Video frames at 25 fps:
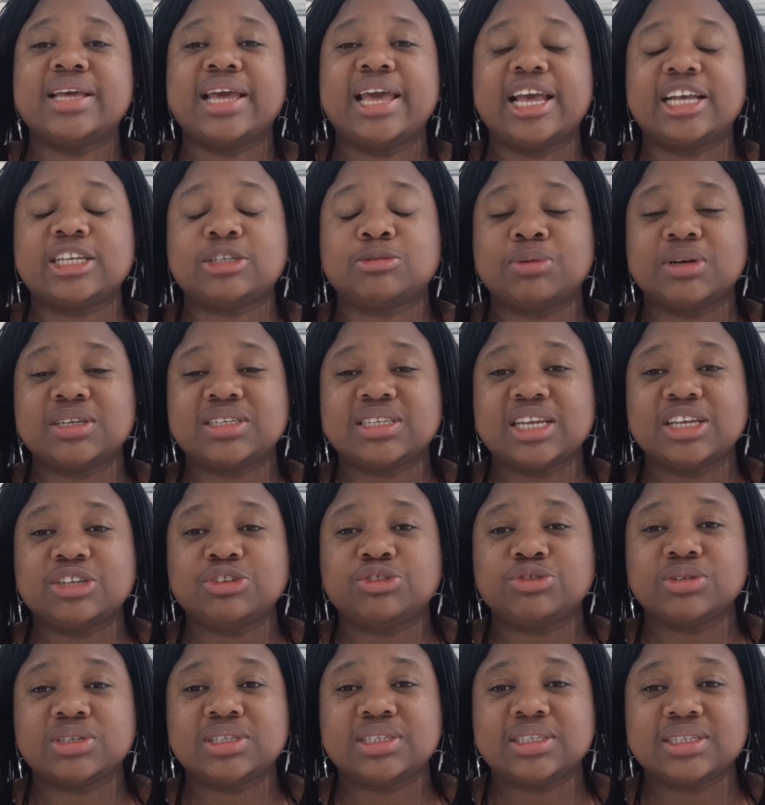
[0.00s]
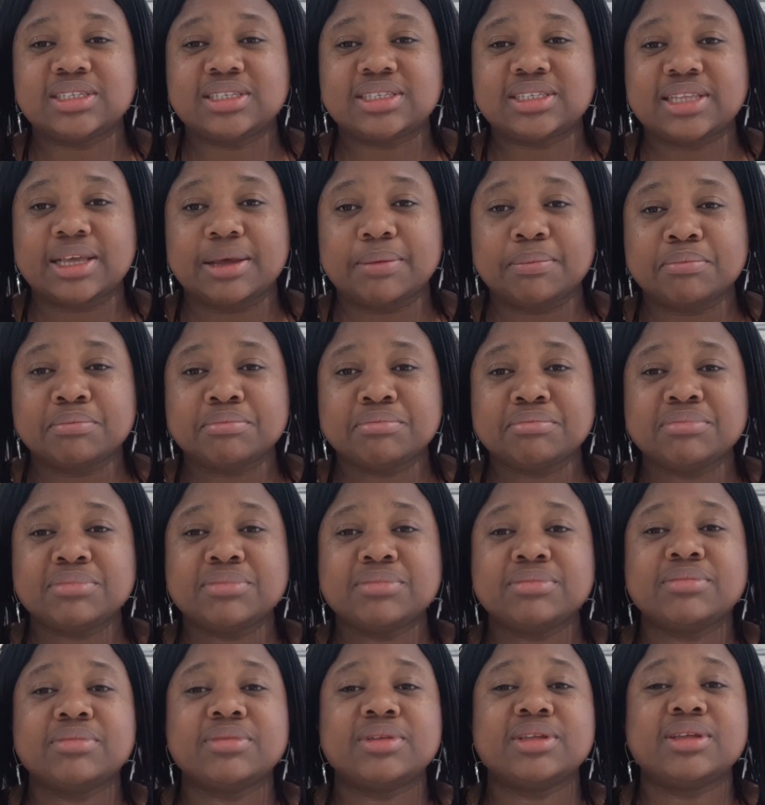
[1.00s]
express entry system
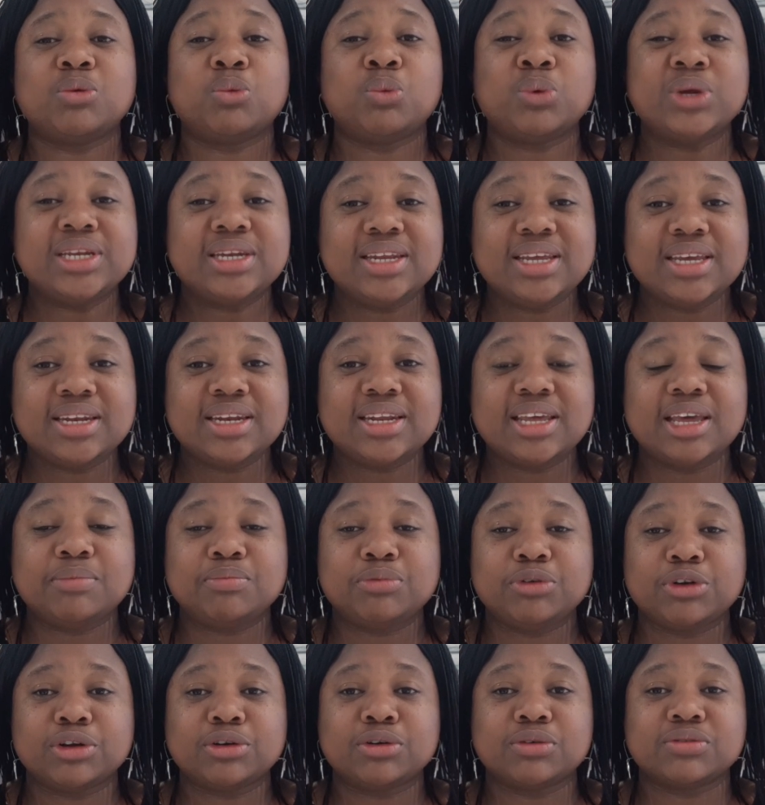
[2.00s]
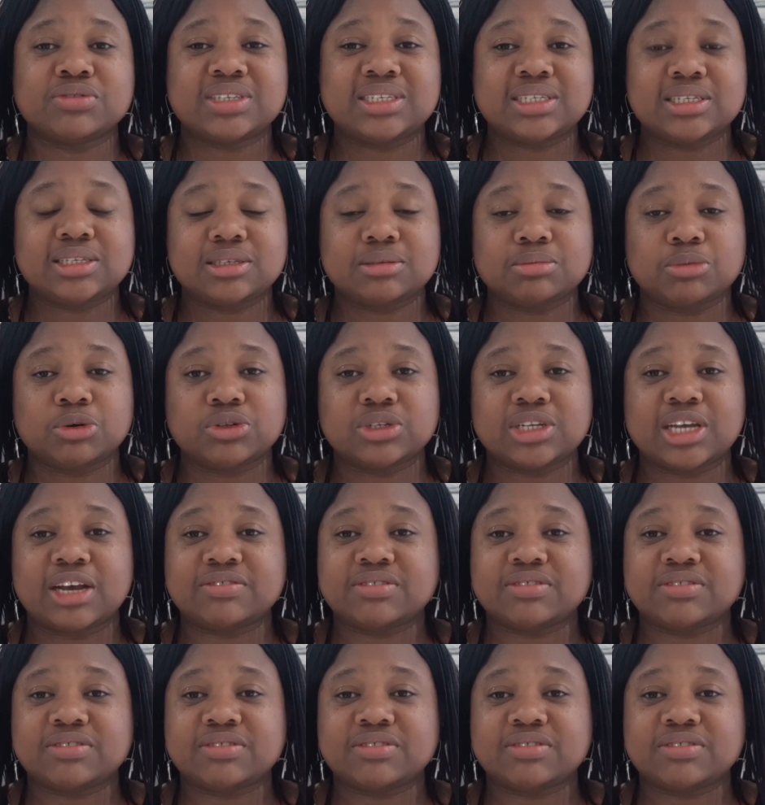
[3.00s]
within a period of 6 months.